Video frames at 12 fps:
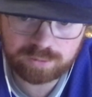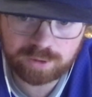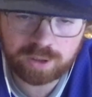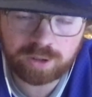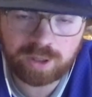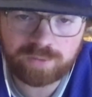
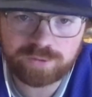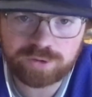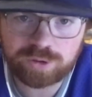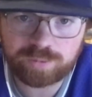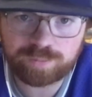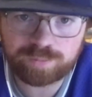
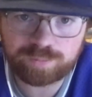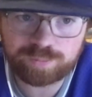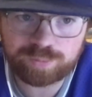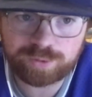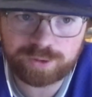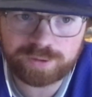Clevenger
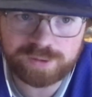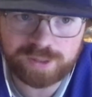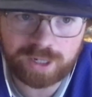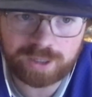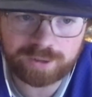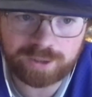
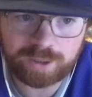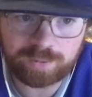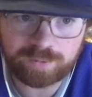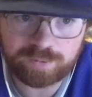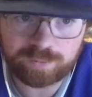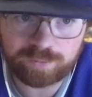Plesac thing
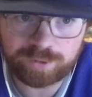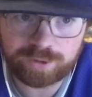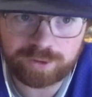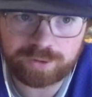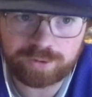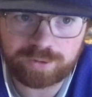was a
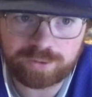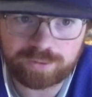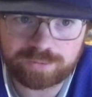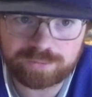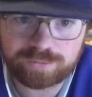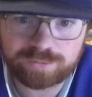real
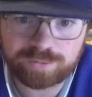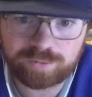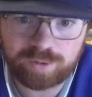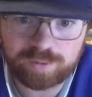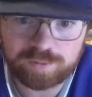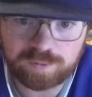
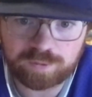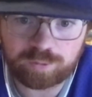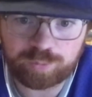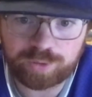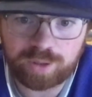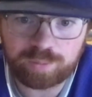gross little
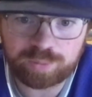bump.